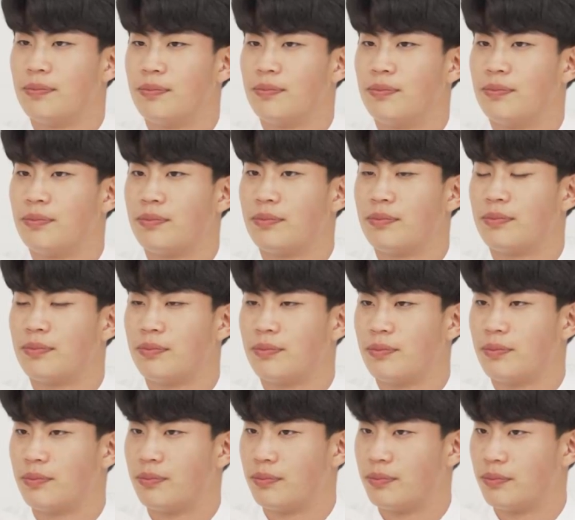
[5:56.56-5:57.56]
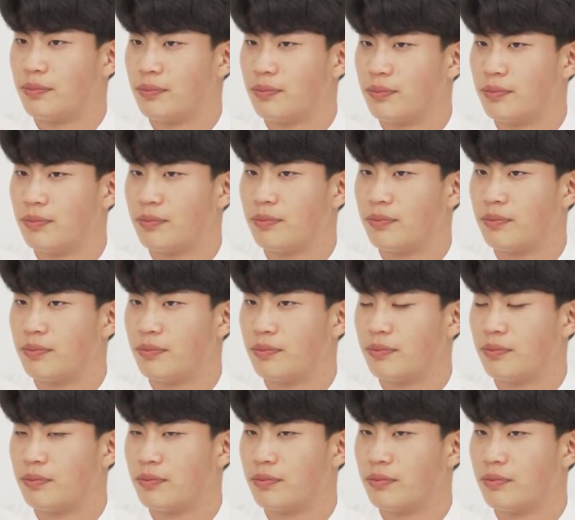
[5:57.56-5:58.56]

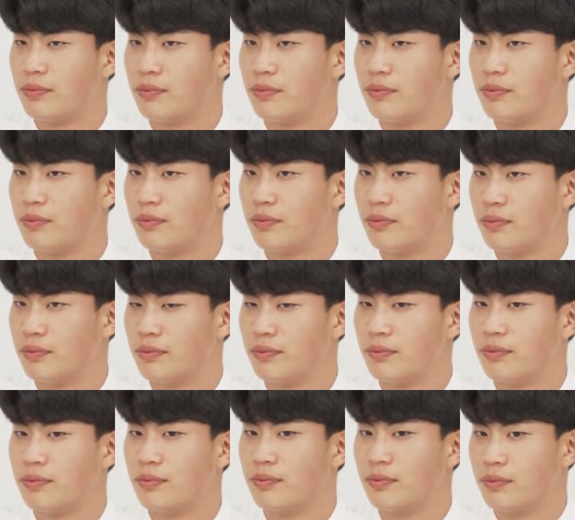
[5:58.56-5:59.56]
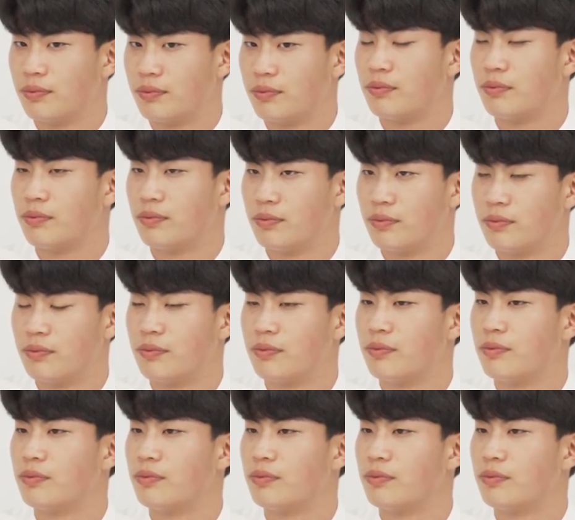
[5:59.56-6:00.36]
The person shown says nothing.